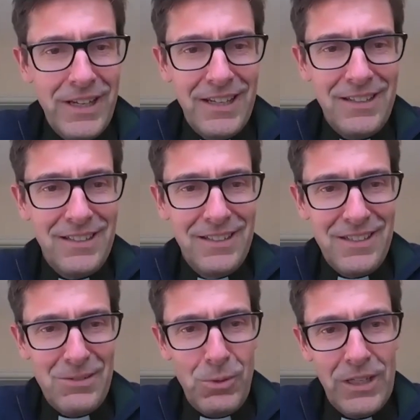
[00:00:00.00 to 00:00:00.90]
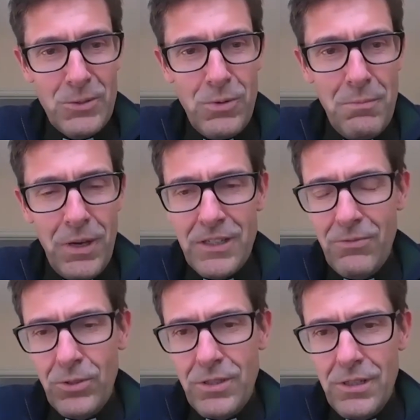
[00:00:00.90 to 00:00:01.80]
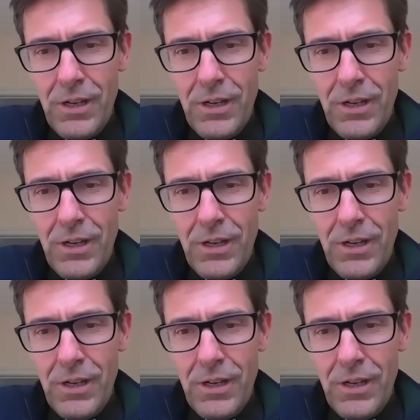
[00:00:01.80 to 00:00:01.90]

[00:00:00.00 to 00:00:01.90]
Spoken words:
that as well as we might have wanted to.